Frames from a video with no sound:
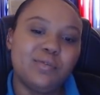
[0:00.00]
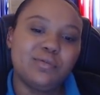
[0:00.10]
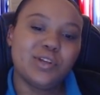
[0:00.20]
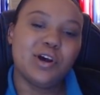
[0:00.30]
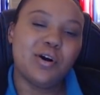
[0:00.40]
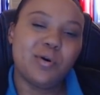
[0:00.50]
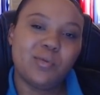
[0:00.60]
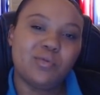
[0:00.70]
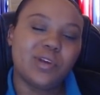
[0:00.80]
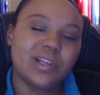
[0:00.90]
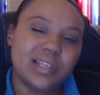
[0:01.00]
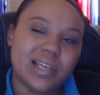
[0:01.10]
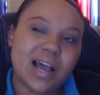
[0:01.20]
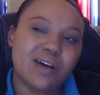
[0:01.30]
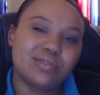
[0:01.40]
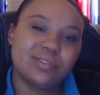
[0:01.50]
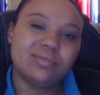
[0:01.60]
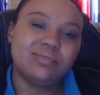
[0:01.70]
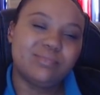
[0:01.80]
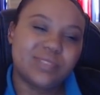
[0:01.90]
know really how
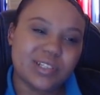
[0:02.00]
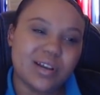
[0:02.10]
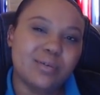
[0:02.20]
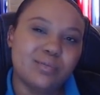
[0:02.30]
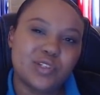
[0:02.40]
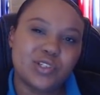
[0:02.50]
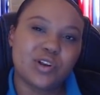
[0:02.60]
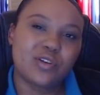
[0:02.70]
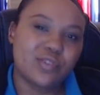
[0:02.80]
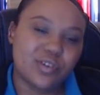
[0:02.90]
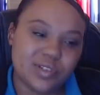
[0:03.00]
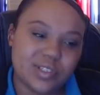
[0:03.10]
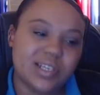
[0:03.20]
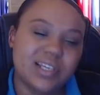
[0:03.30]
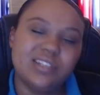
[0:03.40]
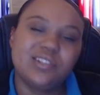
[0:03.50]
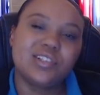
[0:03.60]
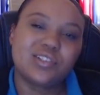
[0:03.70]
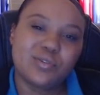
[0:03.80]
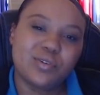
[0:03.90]
some servers in
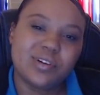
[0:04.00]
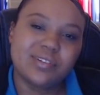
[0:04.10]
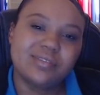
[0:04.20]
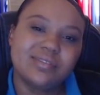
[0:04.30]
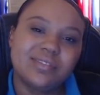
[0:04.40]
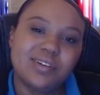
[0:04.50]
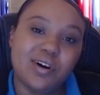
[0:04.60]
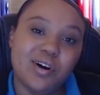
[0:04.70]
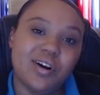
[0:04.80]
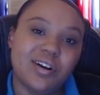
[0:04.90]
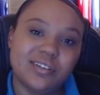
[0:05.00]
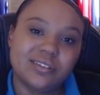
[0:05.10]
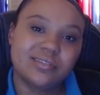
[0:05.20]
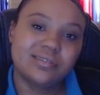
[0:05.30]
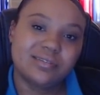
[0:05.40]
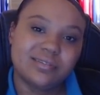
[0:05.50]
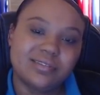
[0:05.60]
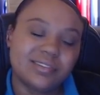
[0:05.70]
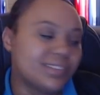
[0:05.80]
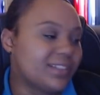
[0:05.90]
Discord are.
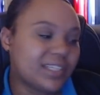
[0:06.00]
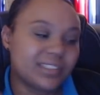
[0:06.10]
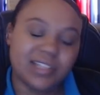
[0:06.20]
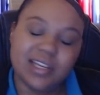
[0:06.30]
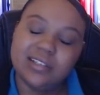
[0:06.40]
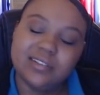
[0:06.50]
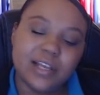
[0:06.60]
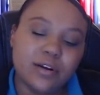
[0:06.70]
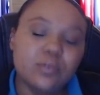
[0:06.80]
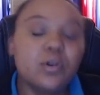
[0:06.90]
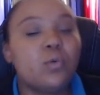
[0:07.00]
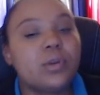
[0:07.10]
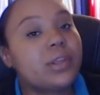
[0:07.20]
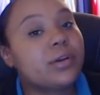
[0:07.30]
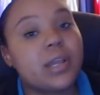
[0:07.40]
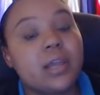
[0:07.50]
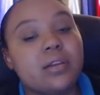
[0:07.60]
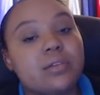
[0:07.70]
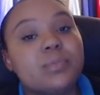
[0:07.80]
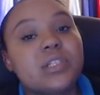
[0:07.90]
Like they don't know what they're getting
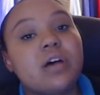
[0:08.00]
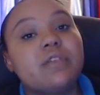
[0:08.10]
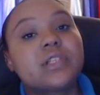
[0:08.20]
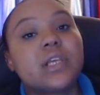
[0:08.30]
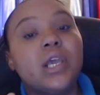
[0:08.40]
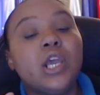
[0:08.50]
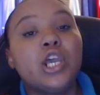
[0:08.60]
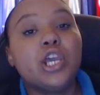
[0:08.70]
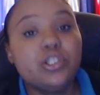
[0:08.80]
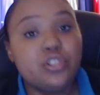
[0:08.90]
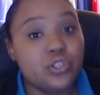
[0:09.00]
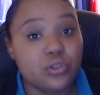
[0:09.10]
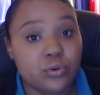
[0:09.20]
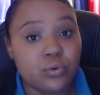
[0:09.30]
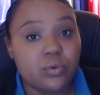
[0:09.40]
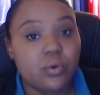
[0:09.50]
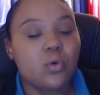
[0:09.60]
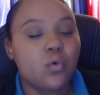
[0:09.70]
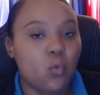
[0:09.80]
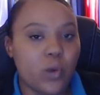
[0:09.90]
themselves into
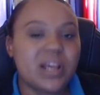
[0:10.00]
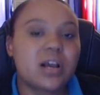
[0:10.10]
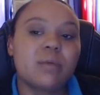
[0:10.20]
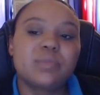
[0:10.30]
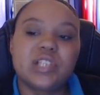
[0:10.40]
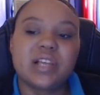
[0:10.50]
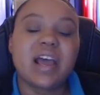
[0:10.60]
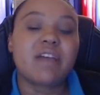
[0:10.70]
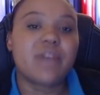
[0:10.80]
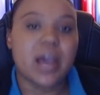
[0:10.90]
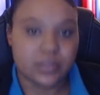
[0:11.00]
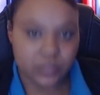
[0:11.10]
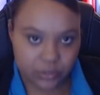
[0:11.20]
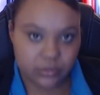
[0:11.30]
when it comes to that factor.